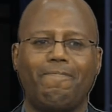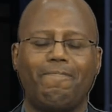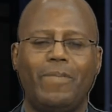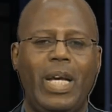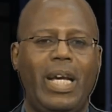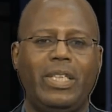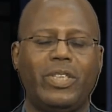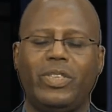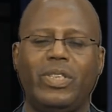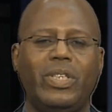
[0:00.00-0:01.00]
Man,
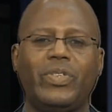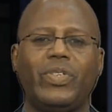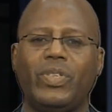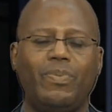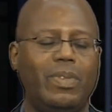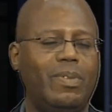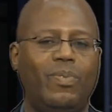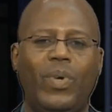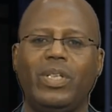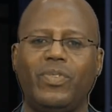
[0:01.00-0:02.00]
this is a
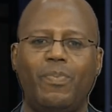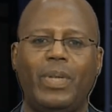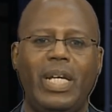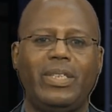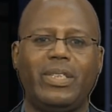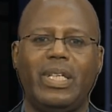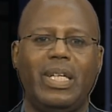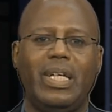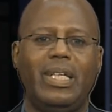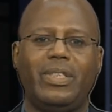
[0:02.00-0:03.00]
wonderful place
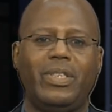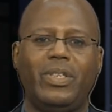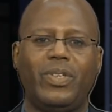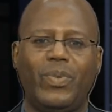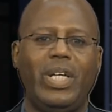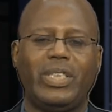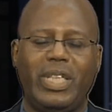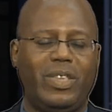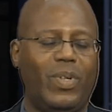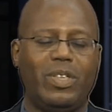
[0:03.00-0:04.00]
to raise
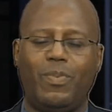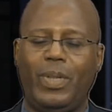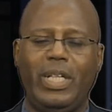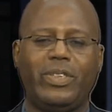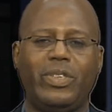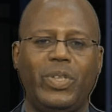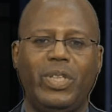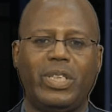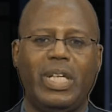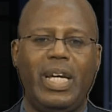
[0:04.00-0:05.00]
kids, a wonderful place to do
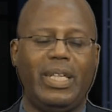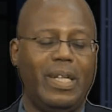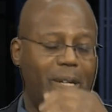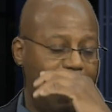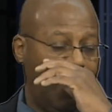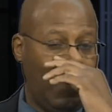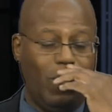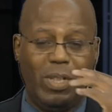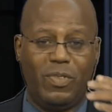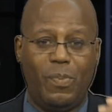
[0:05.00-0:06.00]
your thing, a
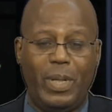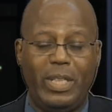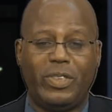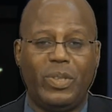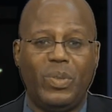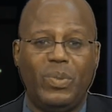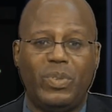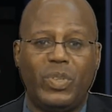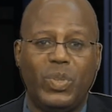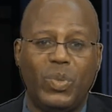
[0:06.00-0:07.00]
wonderful place
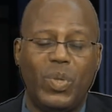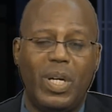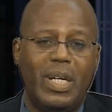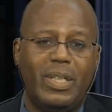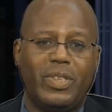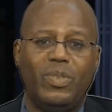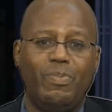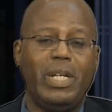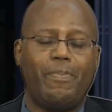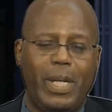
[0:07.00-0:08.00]
to
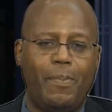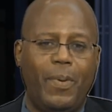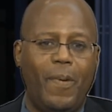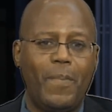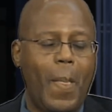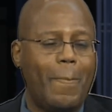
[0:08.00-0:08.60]
meet people,